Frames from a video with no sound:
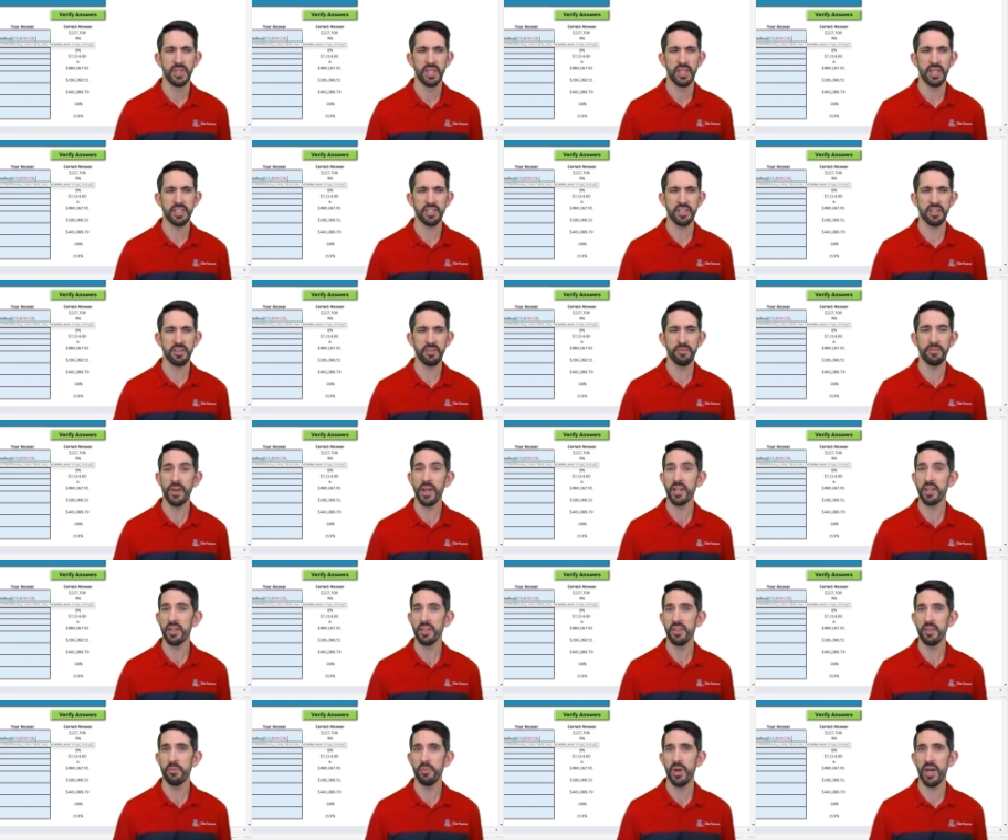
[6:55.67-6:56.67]
It's going to find it
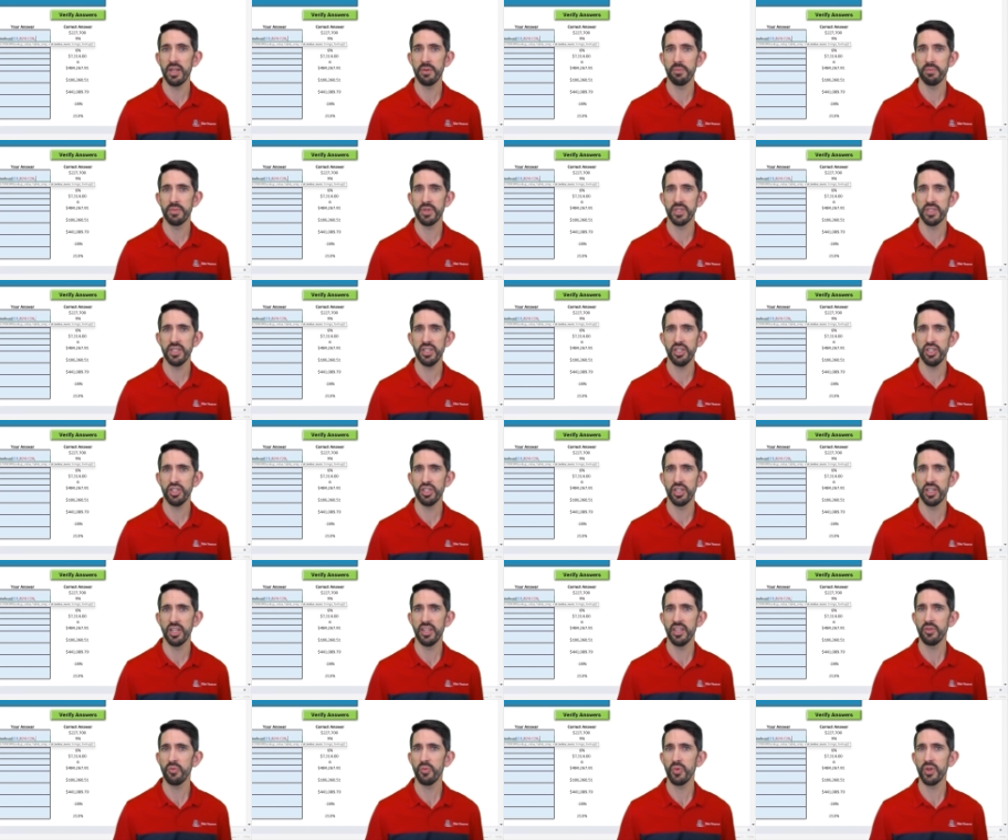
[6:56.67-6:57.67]
in the bottom position,
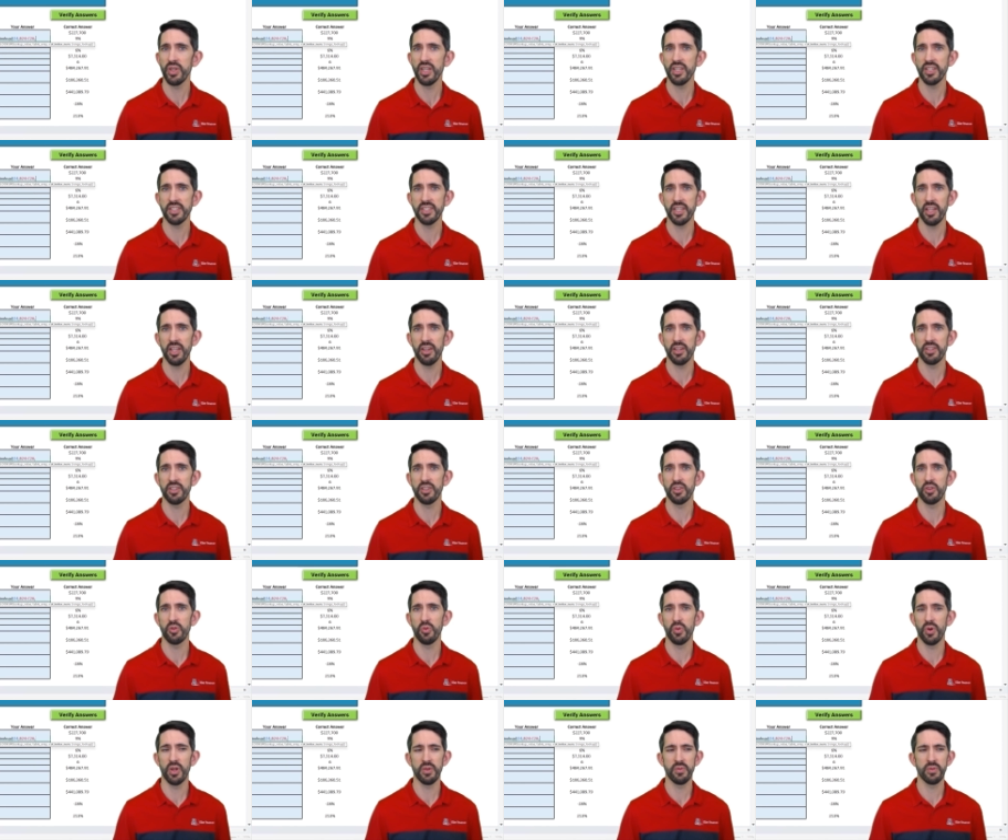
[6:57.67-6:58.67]
and then we need to tell it that you
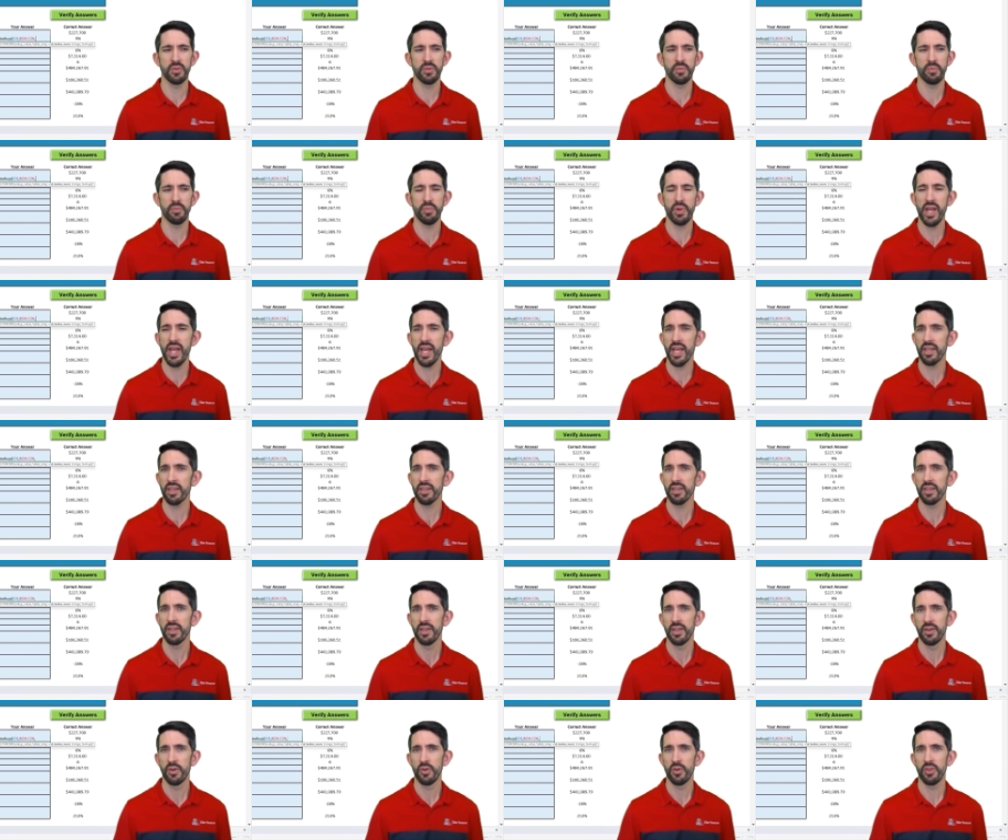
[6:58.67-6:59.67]
want back
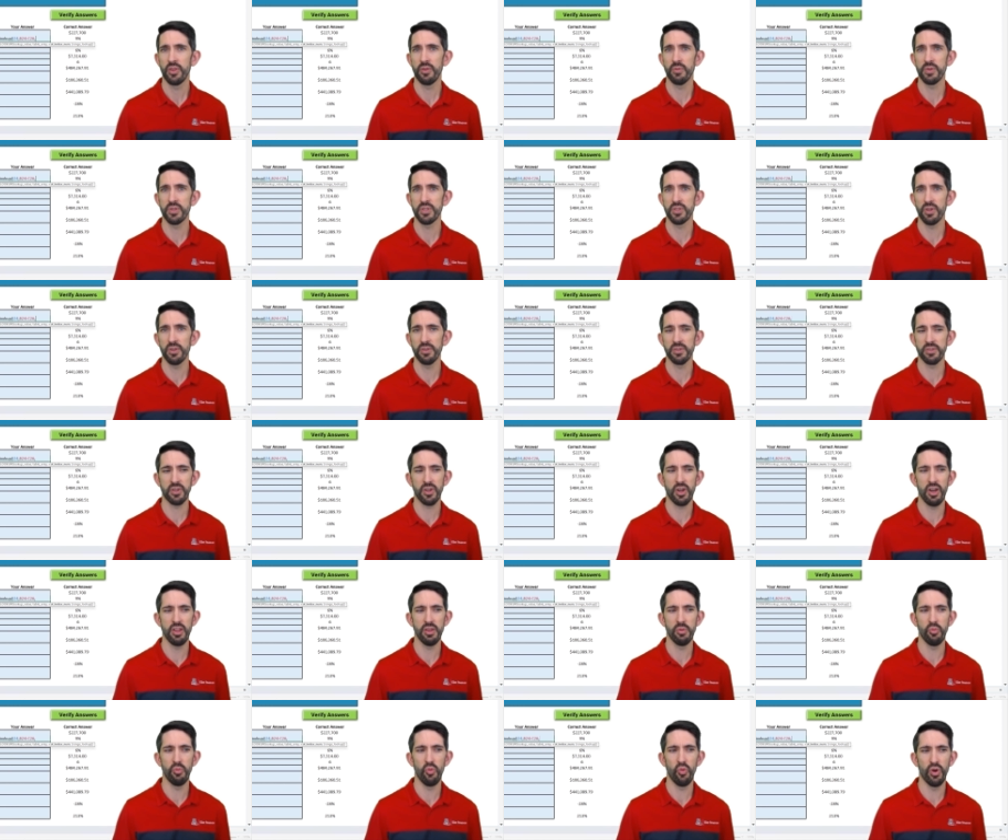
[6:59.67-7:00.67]
the result in
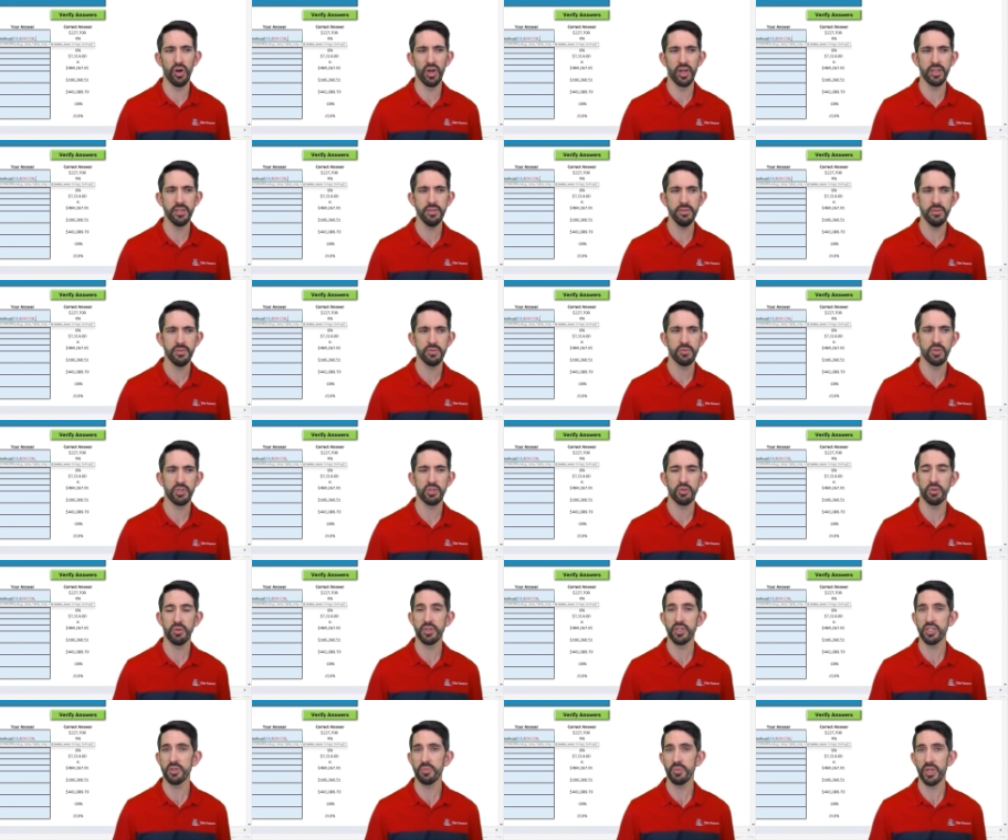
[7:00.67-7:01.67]
column one, which would
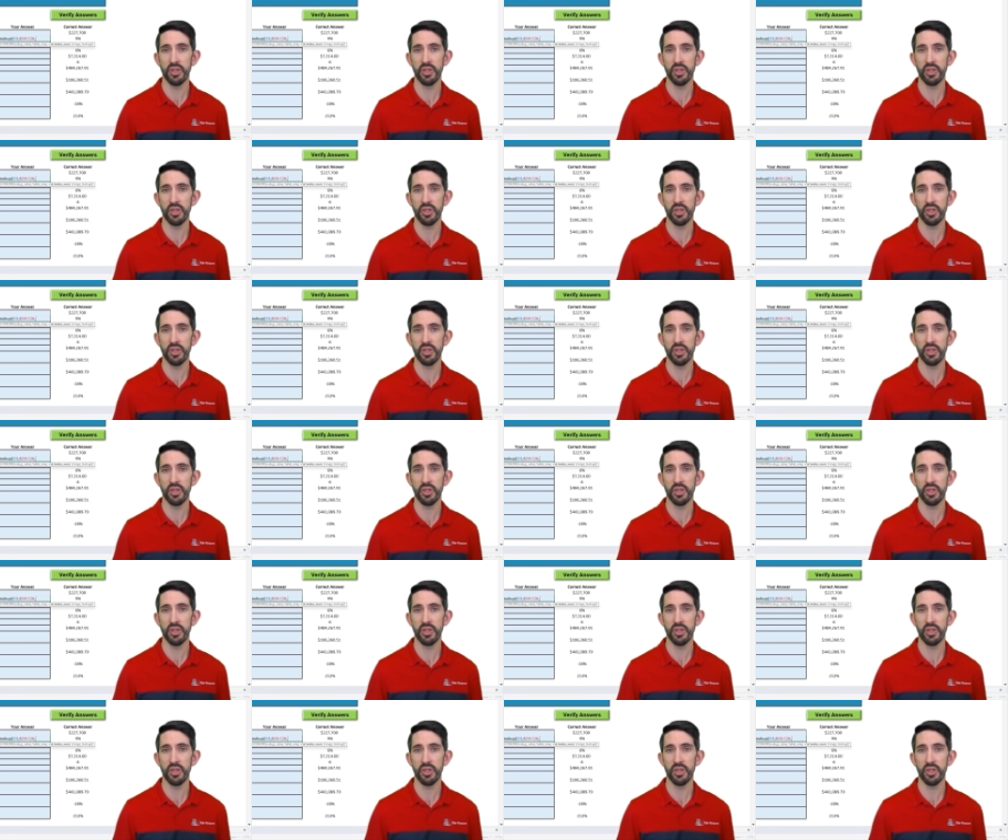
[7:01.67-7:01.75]
just be